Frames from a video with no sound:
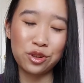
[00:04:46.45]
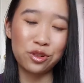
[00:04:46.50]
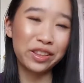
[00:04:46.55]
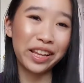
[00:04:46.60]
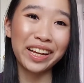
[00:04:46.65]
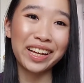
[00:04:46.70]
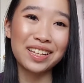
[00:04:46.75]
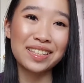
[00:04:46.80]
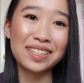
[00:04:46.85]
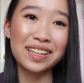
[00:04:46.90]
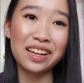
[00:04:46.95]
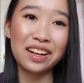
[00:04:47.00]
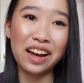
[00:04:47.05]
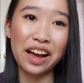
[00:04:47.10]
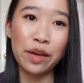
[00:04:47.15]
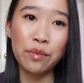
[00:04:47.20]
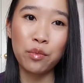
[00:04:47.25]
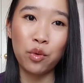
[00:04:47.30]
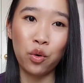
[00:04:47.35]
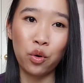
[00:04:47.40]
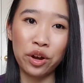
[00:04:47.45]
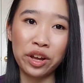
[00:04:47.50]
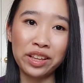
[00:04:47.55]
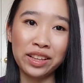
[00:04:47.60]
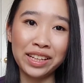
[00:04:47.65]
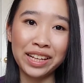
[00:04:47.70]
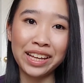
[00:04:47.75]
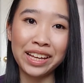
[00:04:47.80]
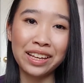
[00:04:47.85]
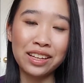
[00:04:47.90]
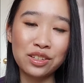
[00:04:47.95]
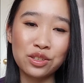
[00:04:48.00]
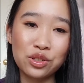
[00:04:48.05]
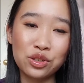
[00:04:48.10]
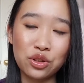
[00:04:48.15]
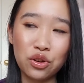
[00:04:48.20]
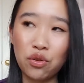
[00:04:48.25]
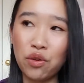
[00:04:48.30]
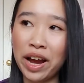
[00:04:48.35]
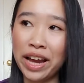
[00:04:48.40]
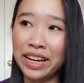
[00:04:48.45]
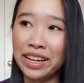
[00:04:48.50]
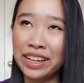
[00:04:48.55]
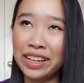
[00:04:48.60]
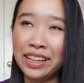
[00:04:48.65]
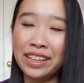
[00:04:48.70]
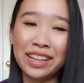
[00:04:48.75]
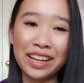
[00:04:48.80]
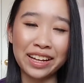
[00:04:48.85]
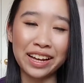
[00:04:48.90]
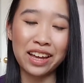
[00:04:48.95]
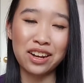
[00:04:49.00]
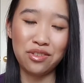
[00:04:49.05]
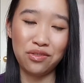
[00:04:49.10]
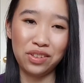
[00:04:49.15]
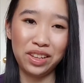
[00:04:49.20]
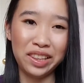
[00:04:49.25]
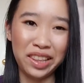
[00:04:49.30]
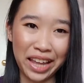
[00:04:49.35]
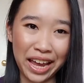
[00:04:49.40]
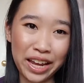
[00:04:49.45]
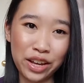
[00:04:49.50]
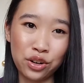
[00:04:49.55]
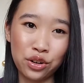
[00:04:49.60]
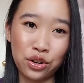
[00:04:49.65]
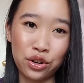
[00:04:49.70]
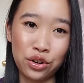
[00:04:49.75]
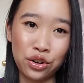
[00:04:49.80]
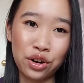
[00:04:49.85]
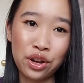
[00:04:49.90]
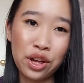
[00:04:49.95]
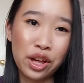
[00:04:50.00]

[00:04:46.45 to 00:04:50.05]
Like I said, I'm oily, so I need that kind of lighter